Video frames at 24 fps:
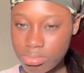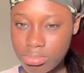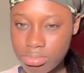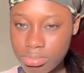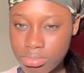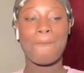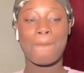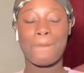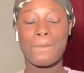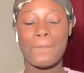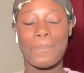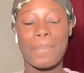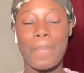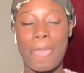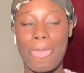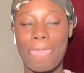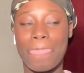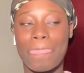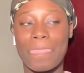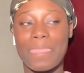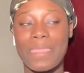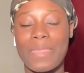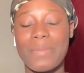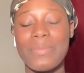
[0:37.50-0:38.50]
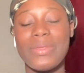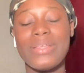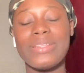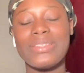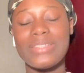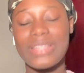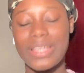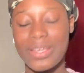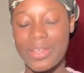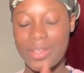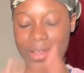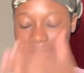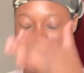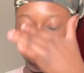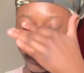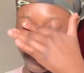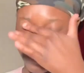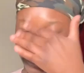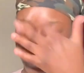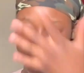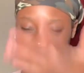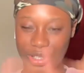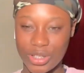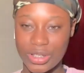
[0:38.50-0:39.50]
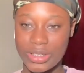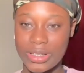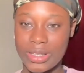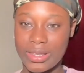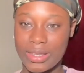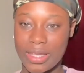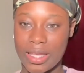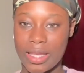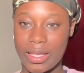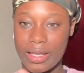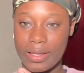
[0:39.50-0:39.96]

this. Let me tell y'all the first thing.